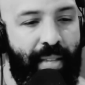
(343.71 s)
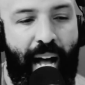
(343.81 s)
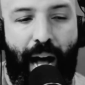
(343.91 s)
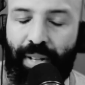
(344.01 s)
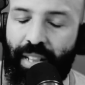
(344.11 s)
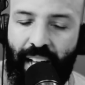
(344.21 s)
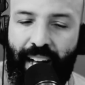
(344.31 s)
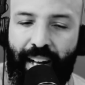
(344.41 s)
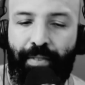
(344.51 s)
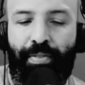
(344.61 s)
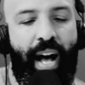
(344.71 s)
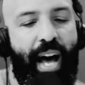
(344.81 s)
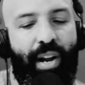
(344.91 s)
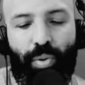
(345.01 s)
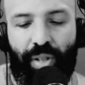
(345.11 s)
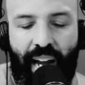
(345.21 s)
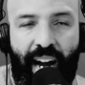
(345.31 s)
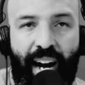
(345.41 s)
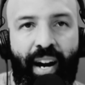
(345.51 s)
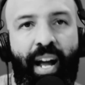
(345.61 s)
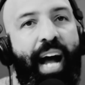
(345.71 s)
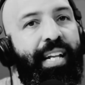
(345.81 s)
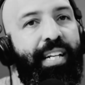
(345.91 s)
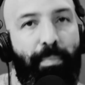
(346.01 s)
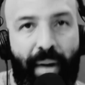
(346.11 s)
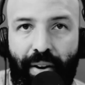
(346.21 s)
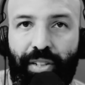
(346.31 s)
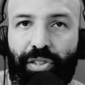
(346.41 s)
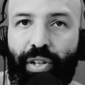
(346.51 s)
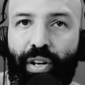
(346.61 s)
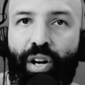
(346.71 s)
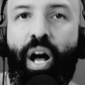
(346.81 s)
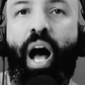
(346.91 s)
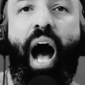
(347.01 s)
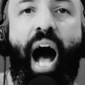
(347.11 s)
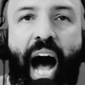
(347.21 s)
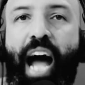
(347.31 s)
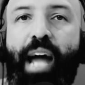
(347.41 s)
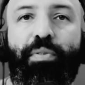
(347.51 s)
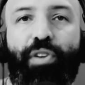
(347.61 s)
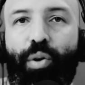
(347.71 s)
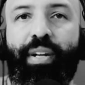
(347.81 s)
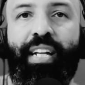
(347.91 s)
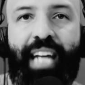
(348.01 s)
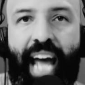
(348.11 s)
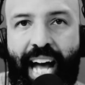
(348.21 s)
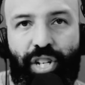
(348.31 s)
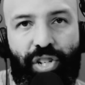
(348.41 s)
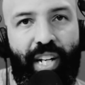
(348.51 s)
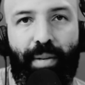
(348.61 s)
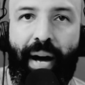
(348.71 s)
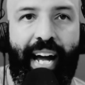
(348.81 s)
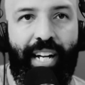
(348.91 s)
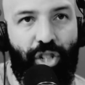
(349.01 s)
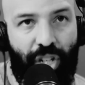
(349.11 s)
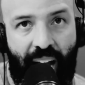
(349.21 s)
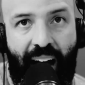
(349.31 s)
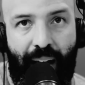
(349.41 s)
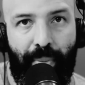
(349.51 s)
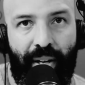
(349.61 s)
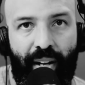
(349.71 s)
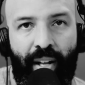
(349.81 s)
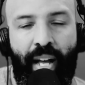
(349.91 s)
I'm in love. I don't care. I need to marry this girl. I'm going to cash in my GI Bill.